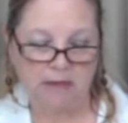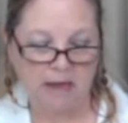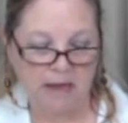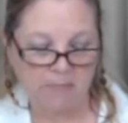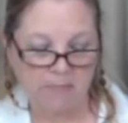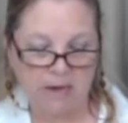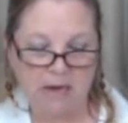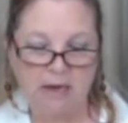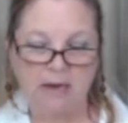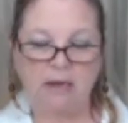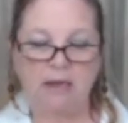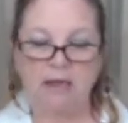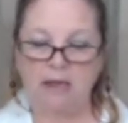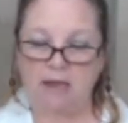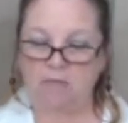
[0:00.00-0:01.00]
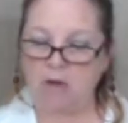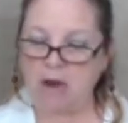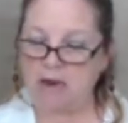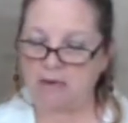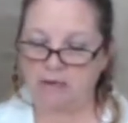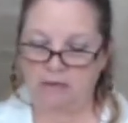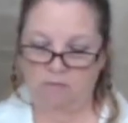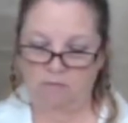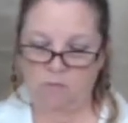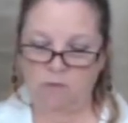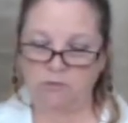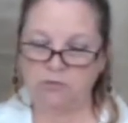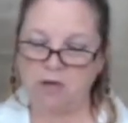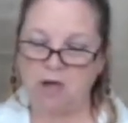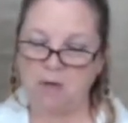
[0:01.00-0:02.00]
Amen. And right, we'll
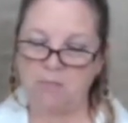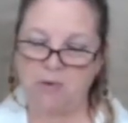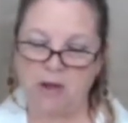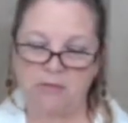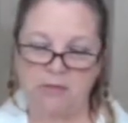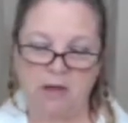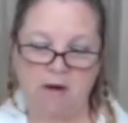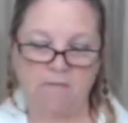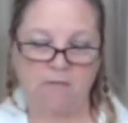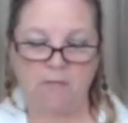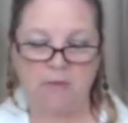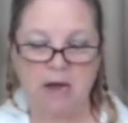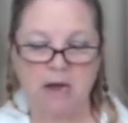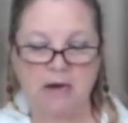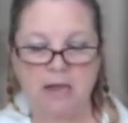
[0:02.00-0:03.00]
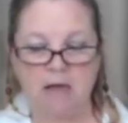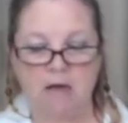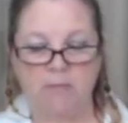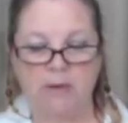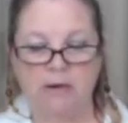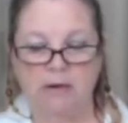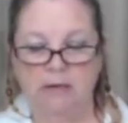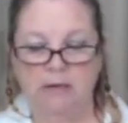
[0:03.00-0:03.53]
stop right there for right now, but